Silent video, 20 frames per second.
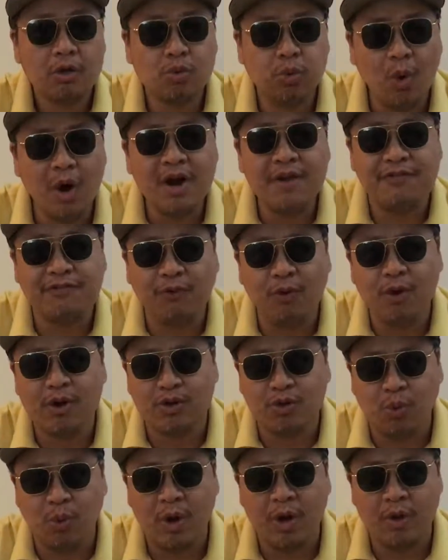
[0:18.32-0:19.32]

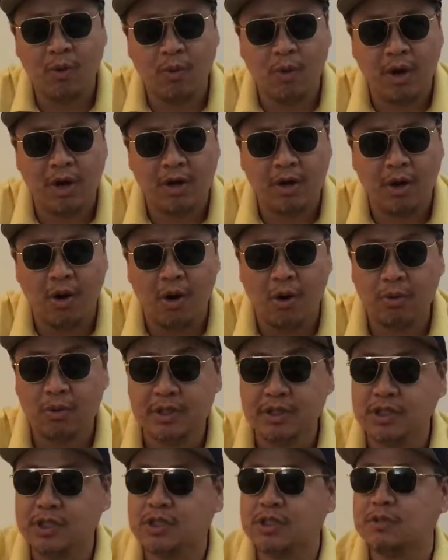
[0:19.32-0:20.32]
24-21.
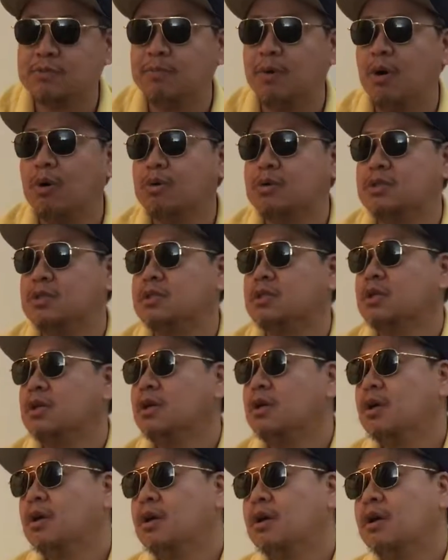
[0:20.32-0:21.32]
Holy smokes.
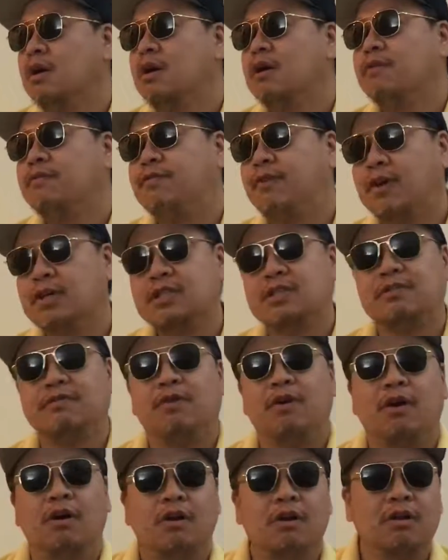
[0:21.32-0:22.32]
First of
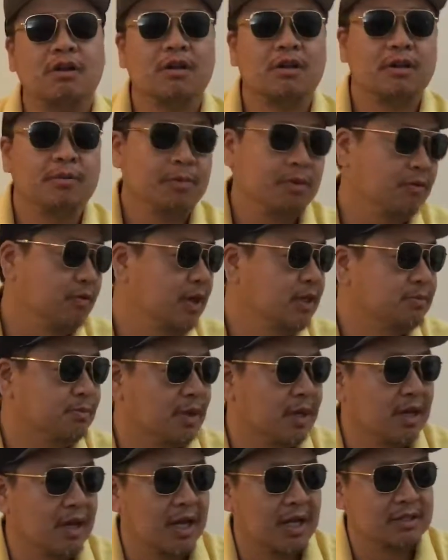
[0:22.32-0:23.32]
all, let me raise
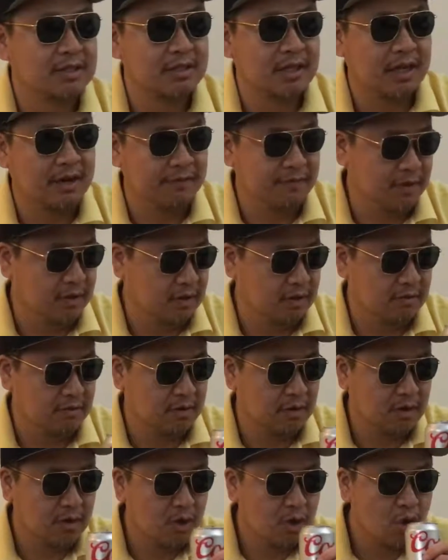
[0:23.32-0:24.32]
my glass to that victory.